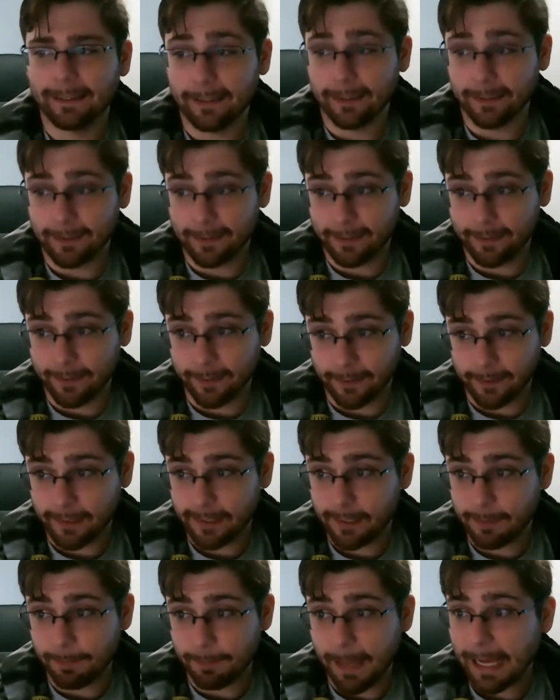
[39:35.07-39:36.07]
the the
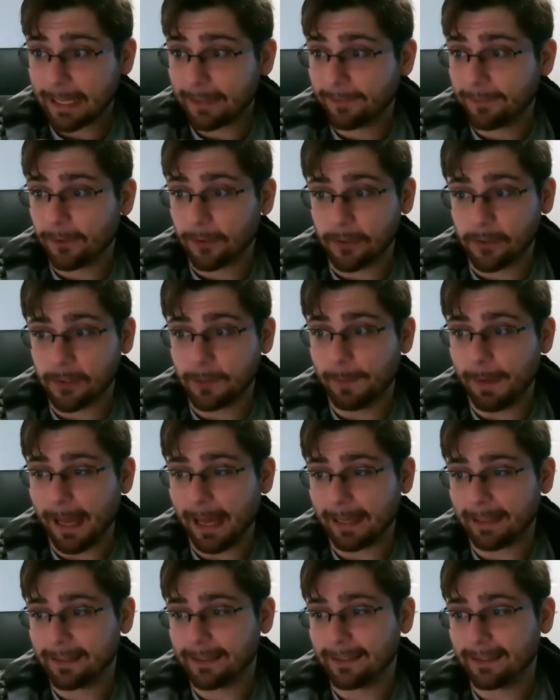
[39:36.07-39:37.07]
spec for
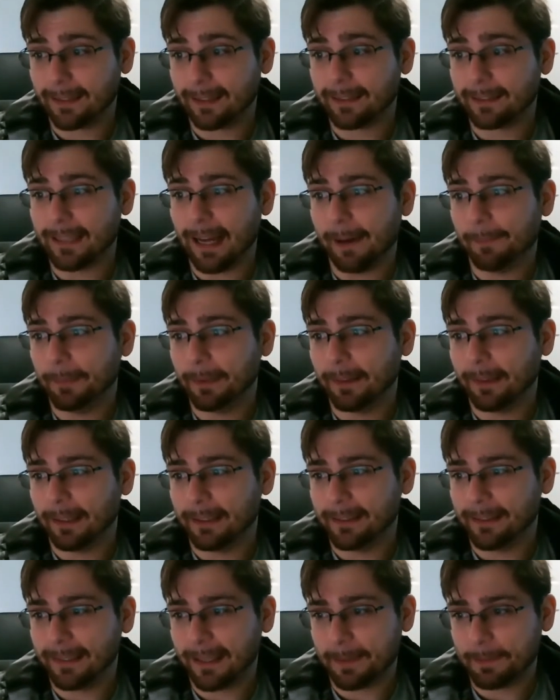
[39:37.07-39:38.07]
specs, like a top of the
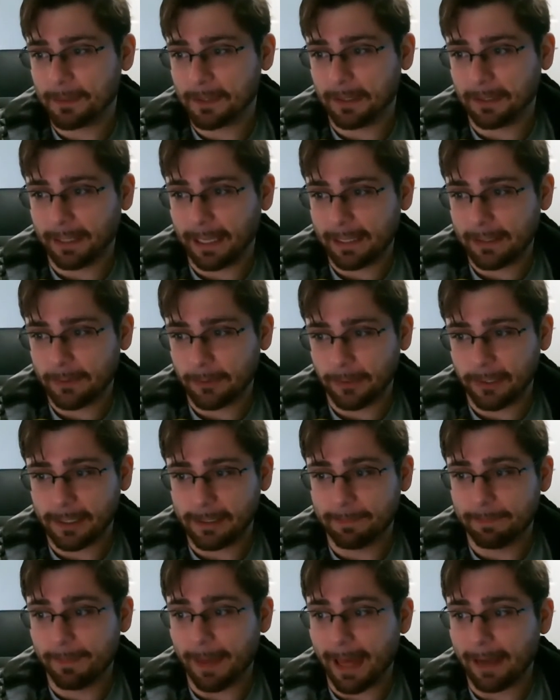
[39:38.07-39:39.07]
line Samsung Android
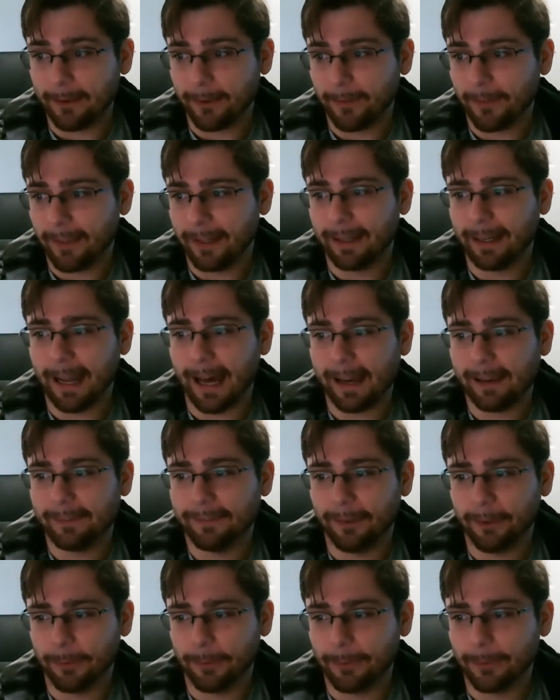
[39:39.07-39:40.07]
is better than an
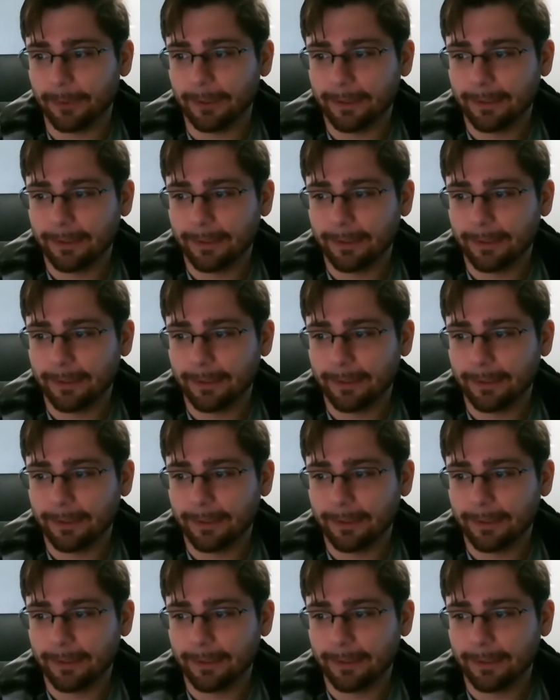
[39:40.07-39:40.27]
iPhone.